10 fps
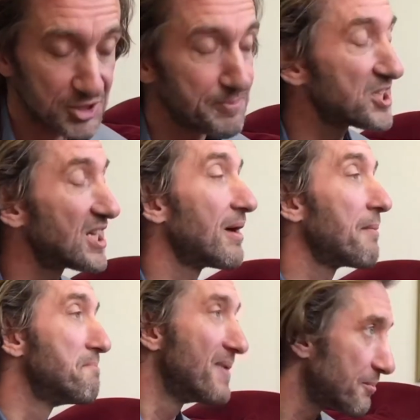especially my
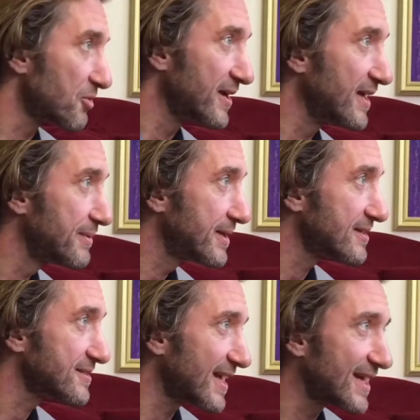memory,
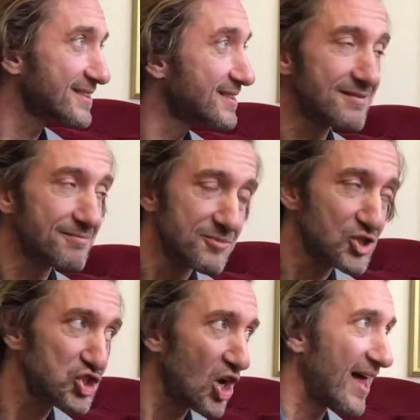because that's
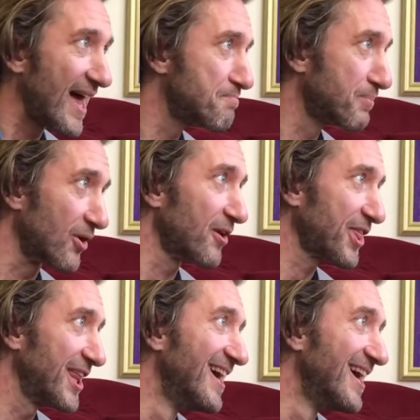shot at birth.